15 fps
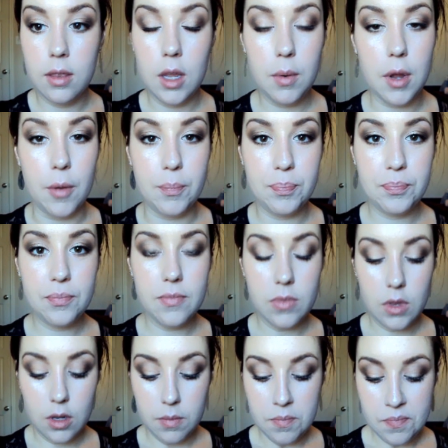There we go.
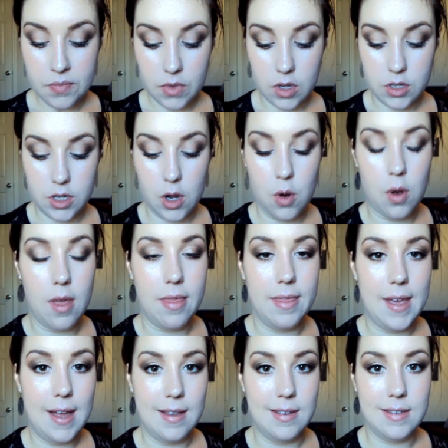So
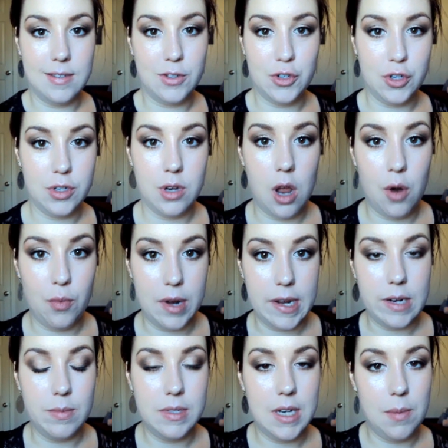that is just a
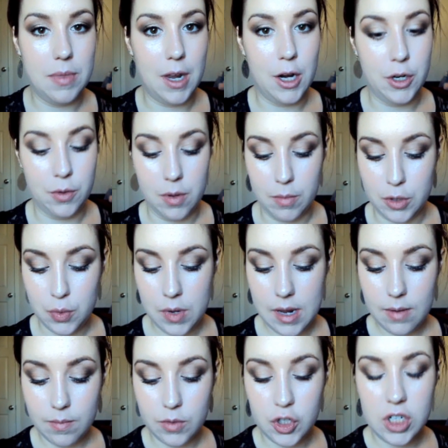random step that I do in
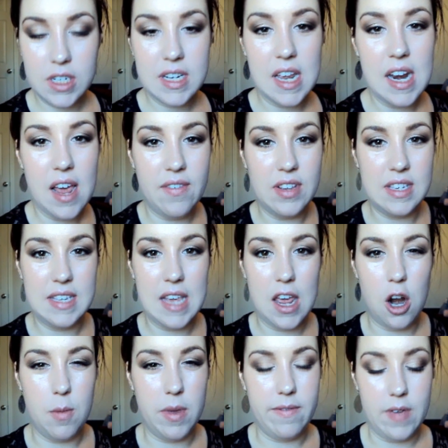between, just to kind of have it
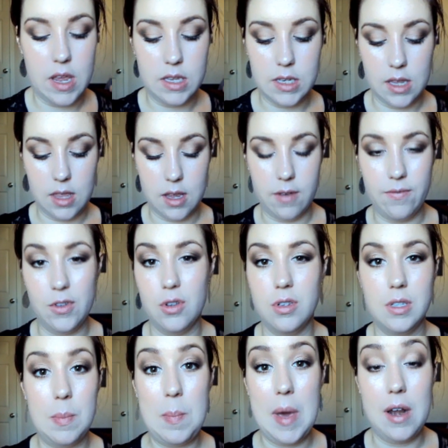set on my face. I think it feels
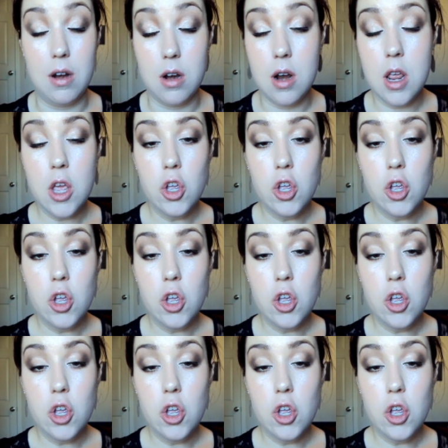better.